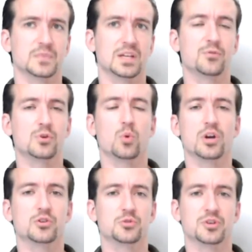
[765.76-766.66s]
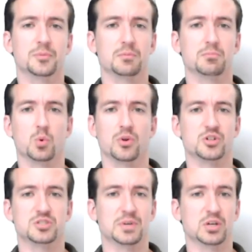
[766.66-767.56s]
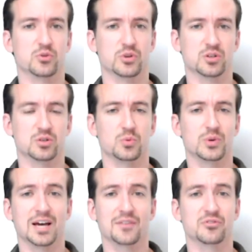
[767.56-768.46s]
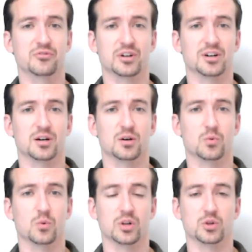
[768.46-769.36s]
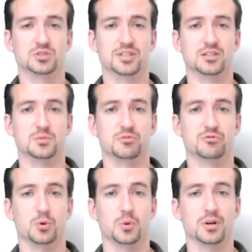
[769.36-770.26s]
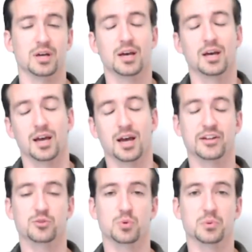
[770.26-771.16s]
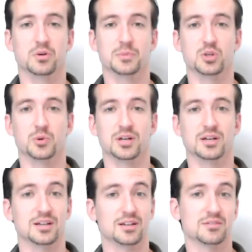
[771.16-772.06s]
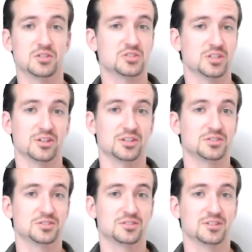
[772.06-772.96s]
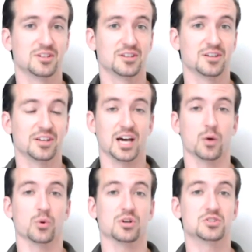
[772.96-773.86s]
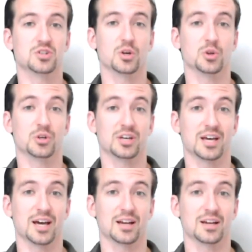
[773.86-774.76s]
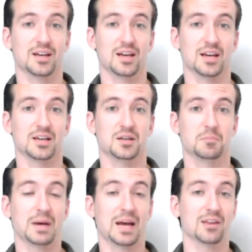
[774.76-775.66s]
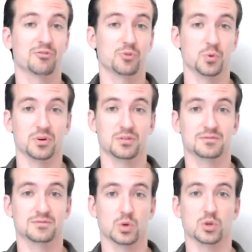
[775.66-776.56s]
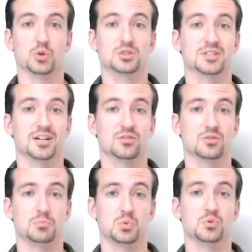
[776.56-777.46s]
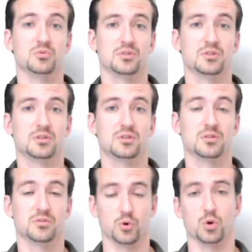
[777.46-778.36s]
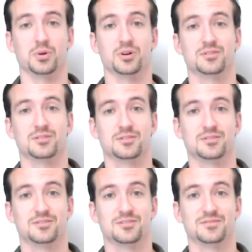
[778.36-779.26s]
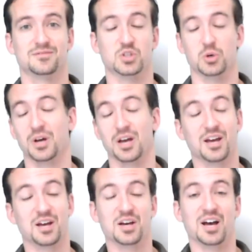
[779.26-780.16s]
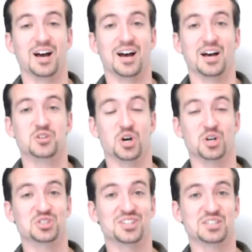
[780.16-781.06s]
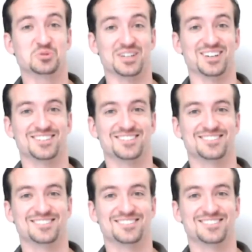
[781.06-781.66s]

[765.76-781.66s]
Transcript: if we want to do something more than just be critical, we have to figure out what it looks like to move forward. And that's what we're going to be doing in this series now. We're going to start looking at a path forward, what it looks like to move forward. So, talk to you next week.